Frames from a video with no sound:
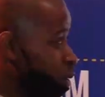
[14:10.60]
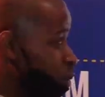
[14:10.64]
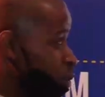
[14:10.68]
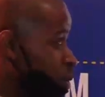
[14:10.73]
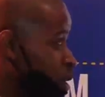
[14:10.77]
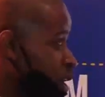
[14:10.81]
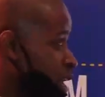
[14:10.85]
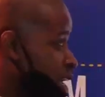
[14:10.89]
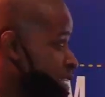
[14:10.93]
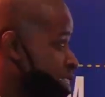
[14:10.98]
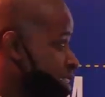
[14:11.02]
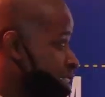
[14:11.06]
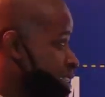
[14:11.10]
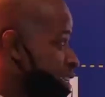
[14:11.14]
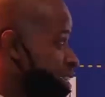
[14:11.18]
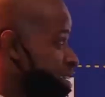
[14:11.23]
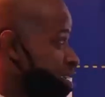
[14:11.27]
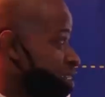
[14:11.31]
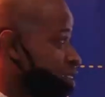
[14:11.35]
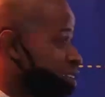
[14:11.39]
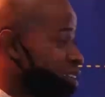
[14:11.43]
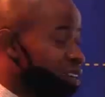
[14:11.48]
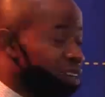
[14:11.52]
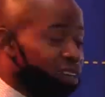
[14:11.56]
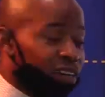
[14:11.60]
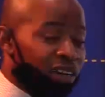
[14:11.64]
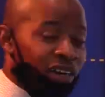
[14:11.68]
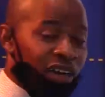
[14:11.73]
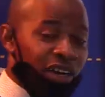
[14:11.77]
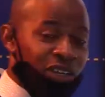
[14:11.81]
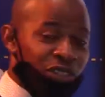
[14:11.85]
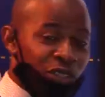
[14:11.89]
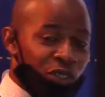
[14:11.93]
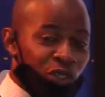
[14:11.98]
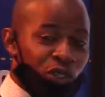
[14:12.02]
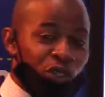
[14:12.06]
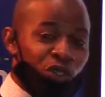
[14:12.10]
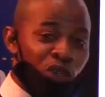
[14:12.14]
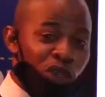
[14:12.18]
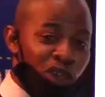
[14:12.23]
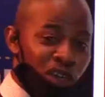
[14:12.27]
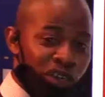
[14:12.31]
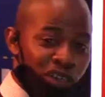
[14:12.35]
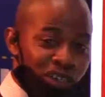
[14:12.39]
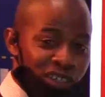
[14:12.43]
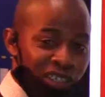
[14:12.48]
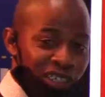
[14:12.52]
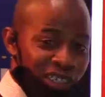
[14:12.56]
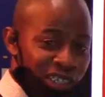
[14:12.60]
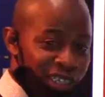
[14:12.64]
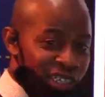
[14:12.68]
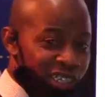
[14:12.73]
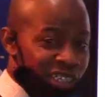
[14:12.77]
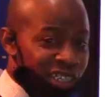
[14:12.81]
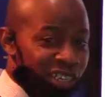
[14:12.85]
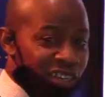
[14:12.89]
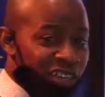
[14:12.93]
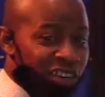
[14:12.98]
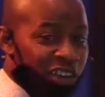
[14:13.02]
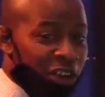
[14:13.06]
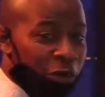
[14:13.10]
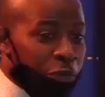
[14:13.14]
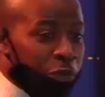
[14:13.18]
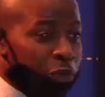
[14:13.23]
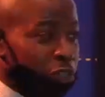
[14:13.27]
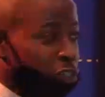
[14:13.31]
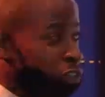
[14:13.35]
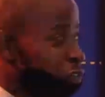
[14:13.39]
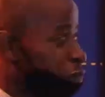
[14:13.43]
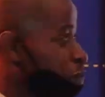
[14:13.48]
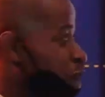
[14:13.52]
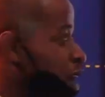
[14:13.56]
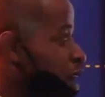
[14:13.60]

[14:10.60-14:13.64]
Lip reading: Well, let's see. As usual, it's another piece of